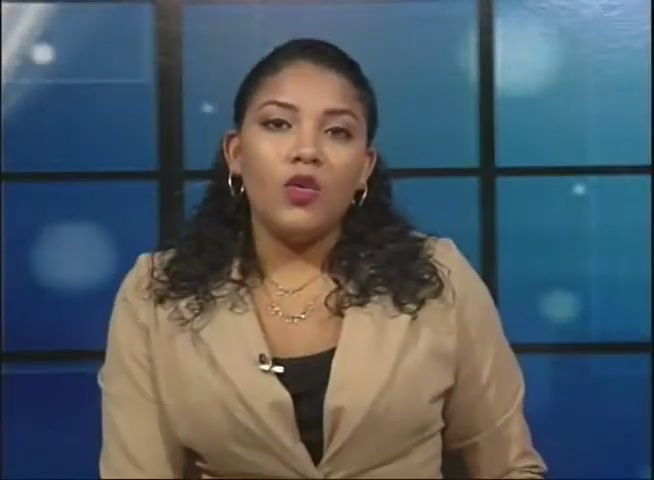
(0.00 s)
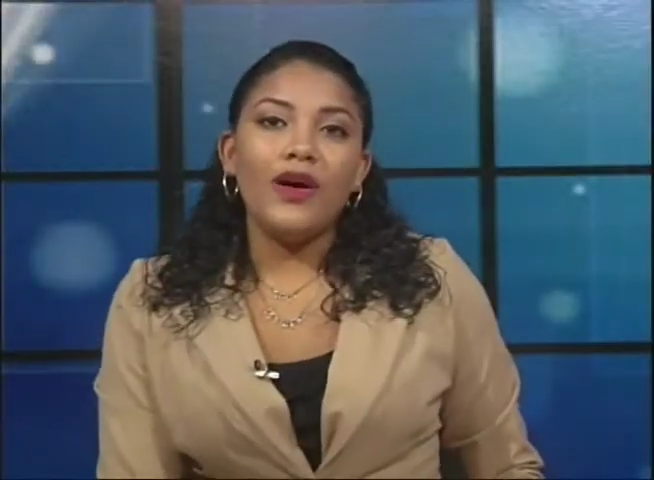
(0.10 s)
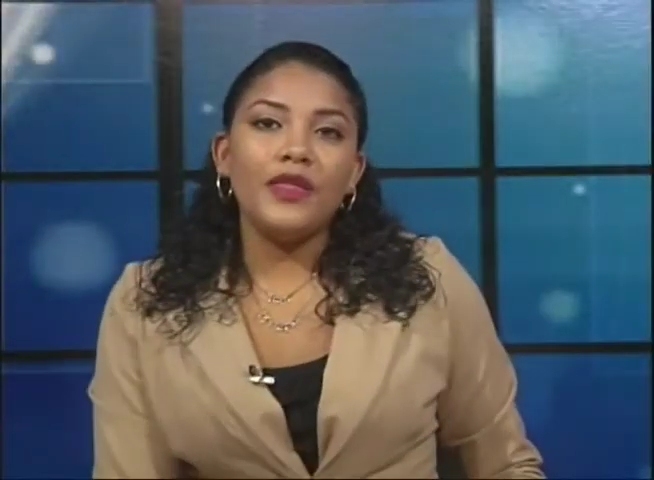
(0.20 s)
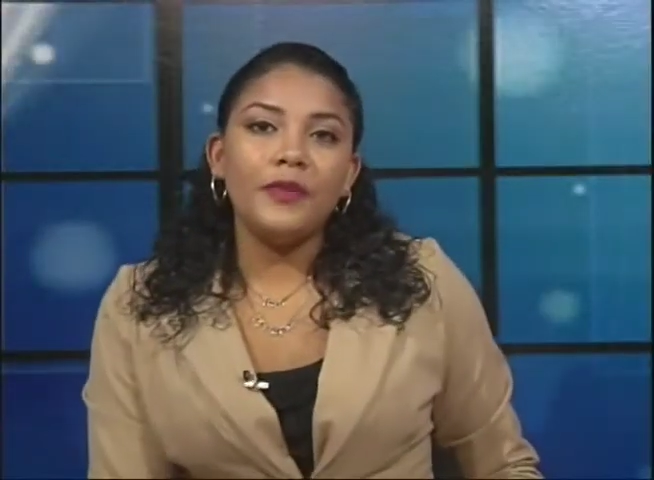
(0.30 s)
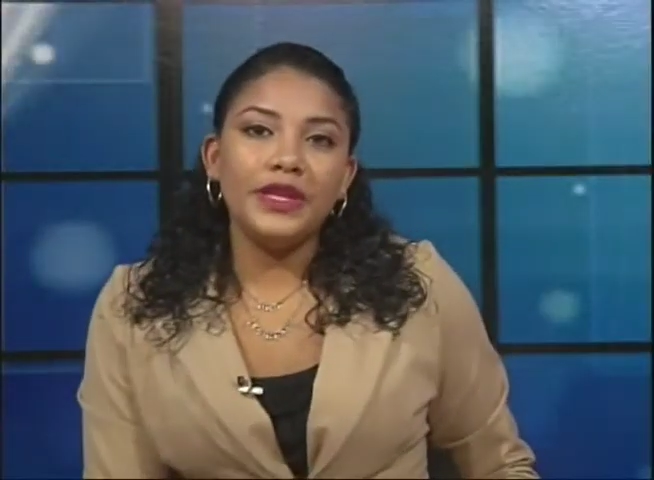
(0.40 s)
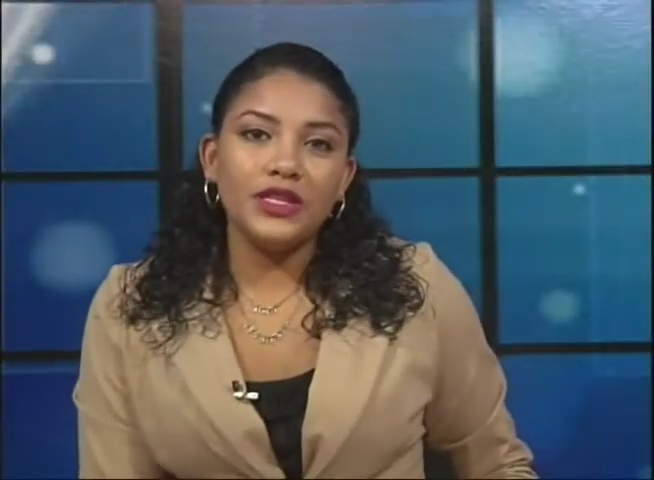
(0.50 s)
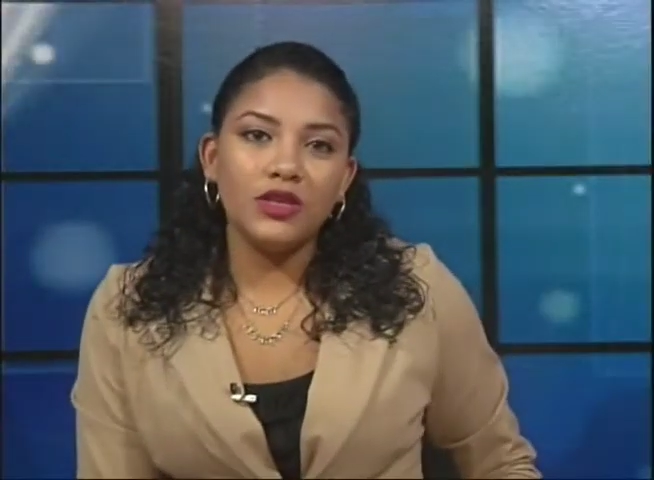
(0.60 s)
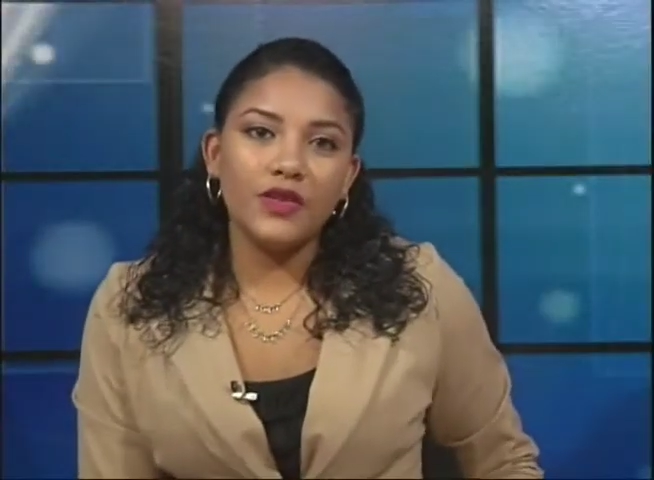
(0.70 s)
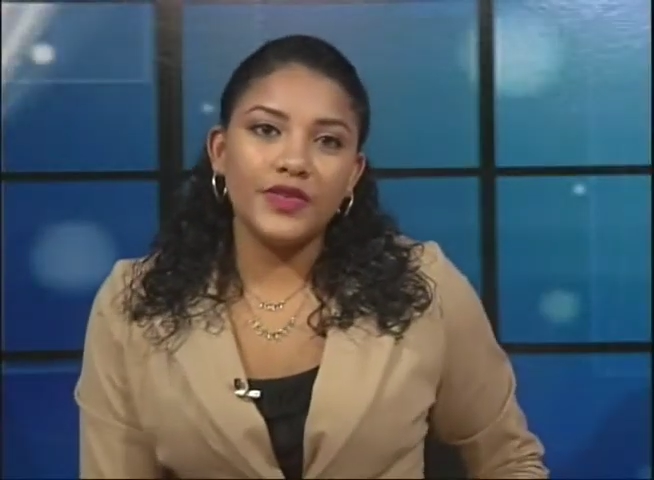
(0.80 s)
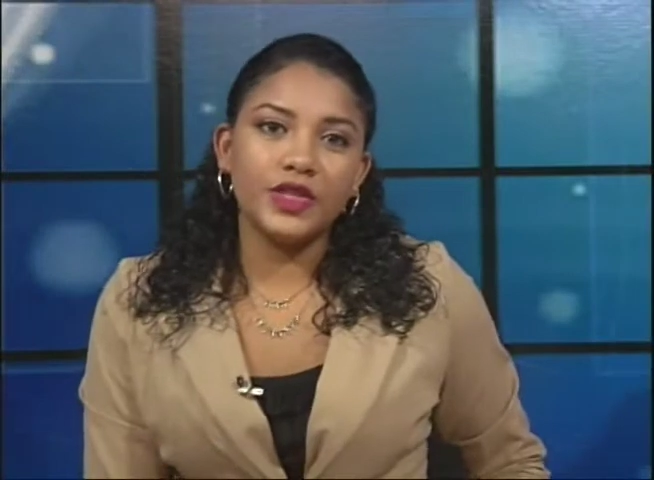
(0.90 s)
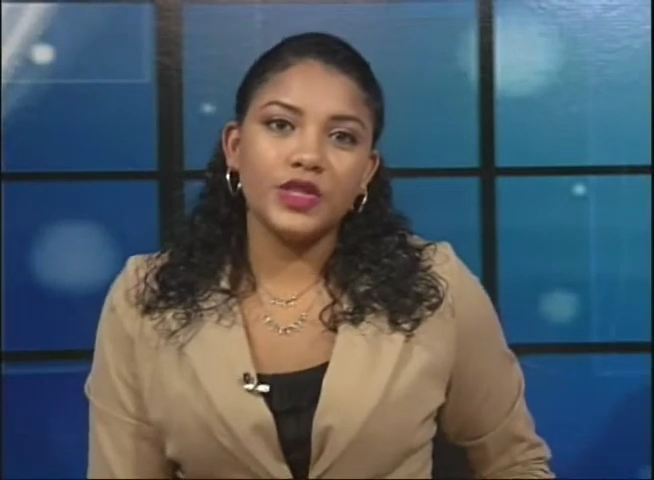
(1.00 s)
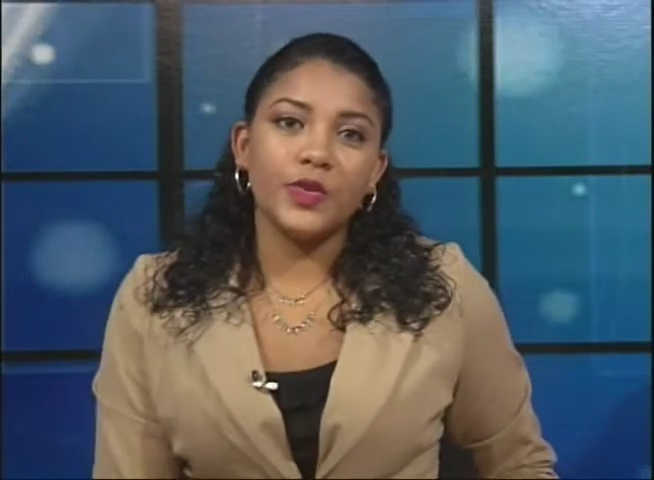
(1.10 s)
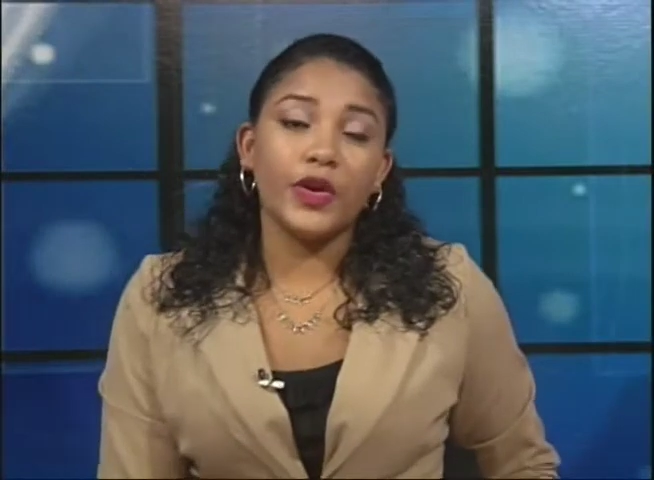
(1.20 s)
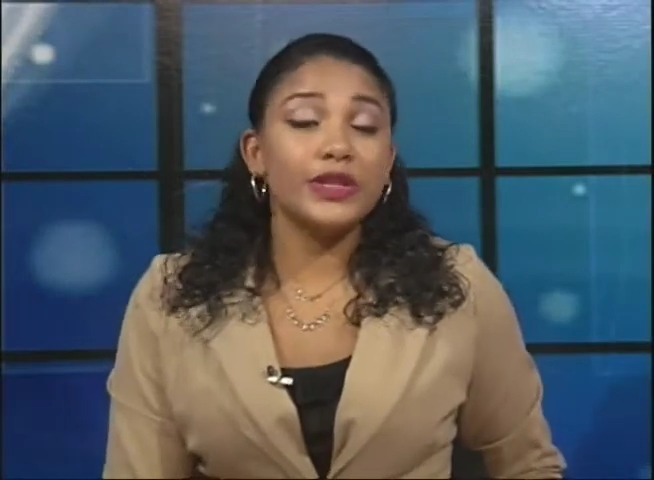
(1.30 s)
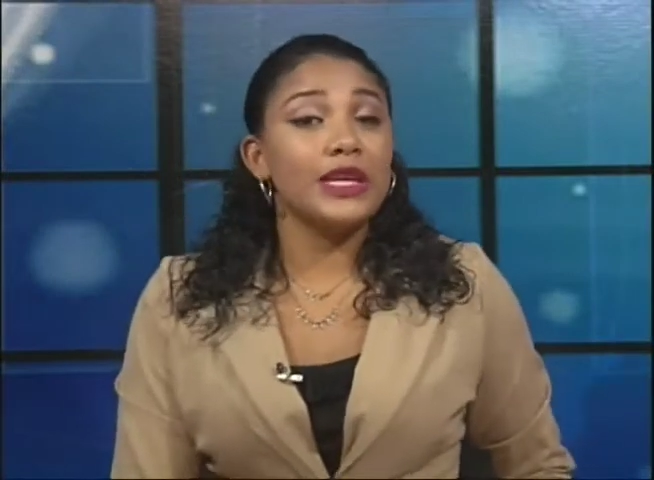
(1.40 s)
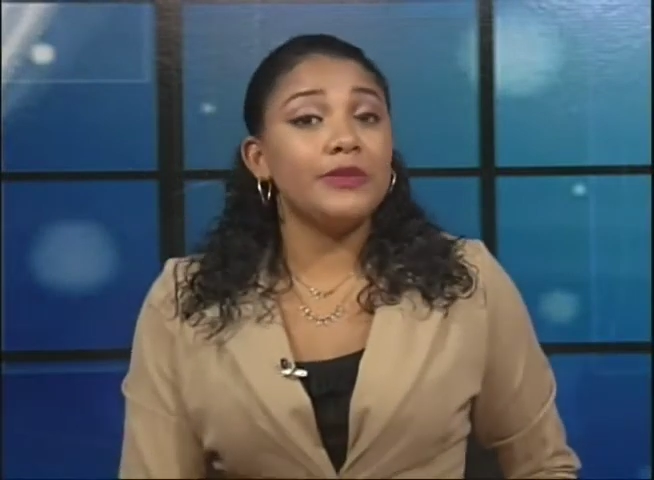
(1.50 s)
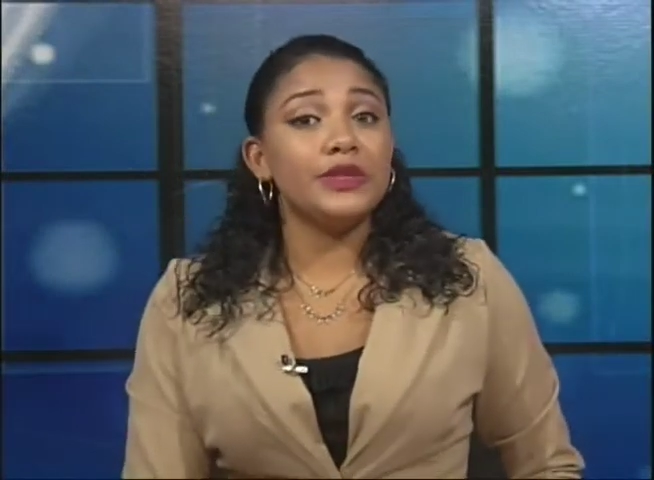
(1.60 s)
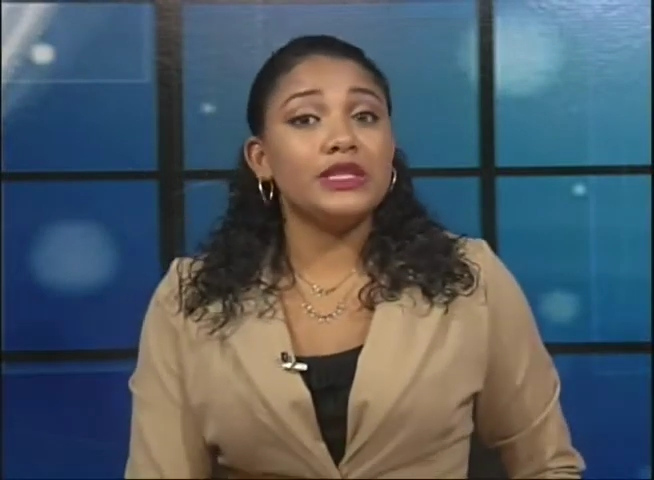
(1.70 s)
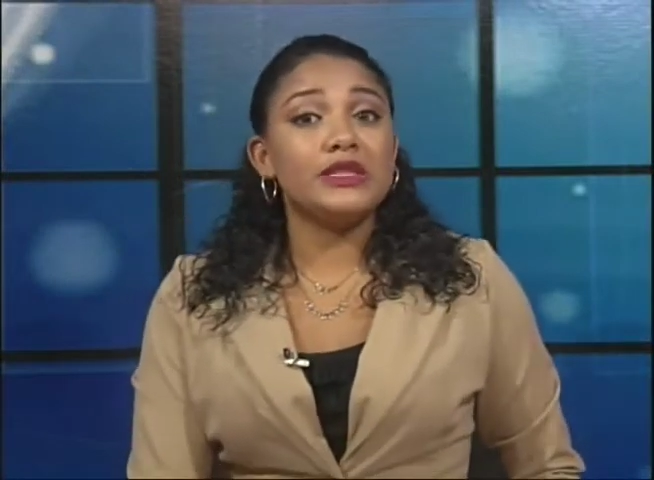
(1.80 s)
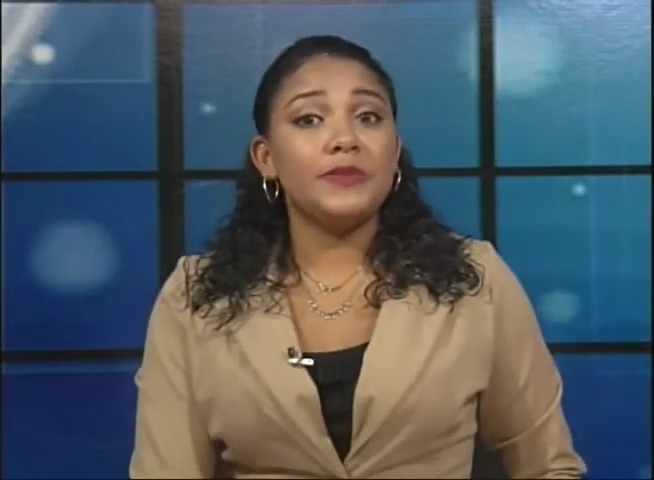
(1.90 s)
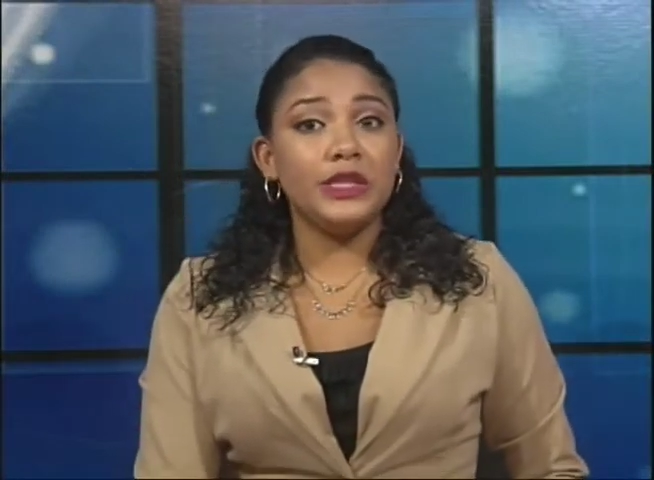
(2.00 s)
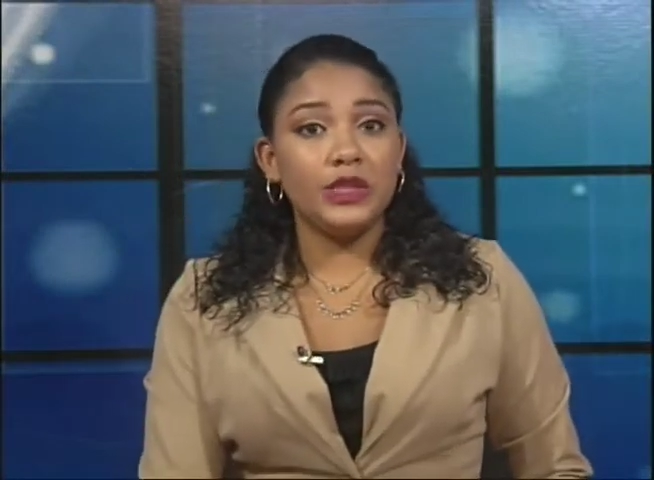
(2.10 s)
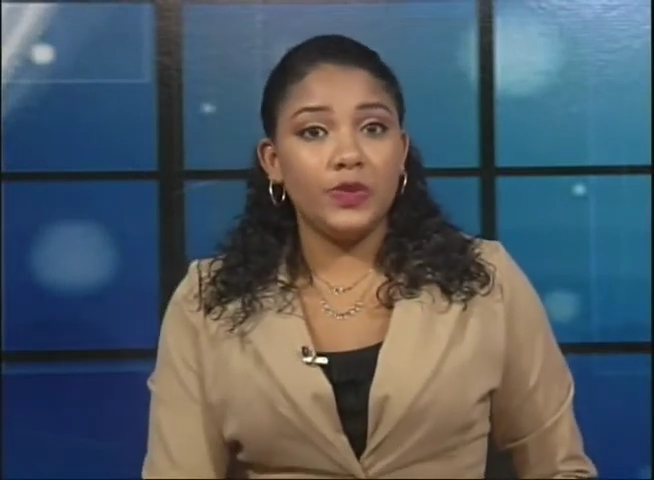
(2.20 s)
While the police officers were unable to speak